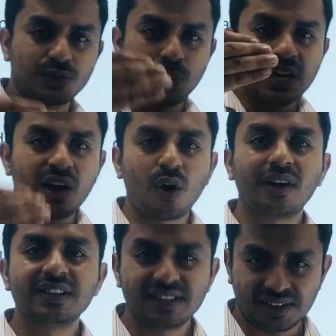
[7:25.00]
we done all
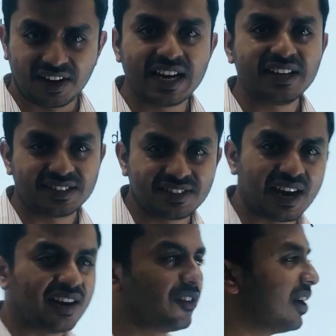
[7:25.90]
the related
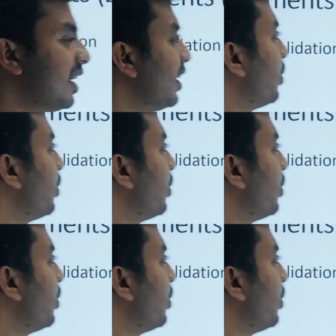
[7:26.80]
standard relating to